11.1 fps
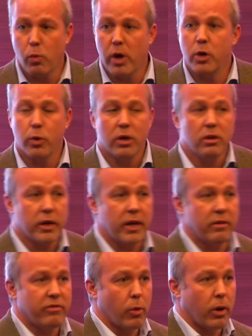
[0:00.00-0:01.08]
what you were looking
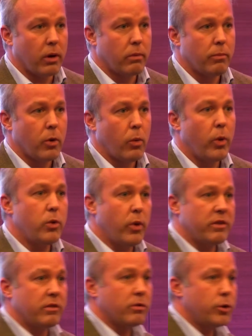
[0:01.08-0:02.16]
for when you went
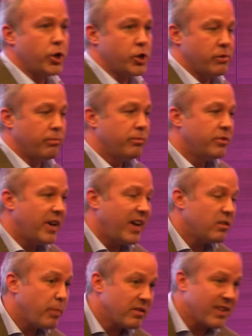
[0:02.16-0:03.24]
to the search engine. Today,
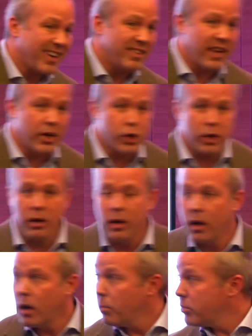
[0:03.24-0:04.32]
it's based on intention
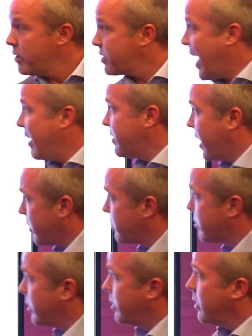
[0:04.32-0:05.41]
plus
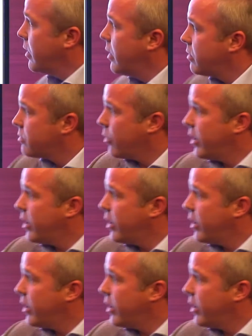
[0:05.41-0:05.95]
context. So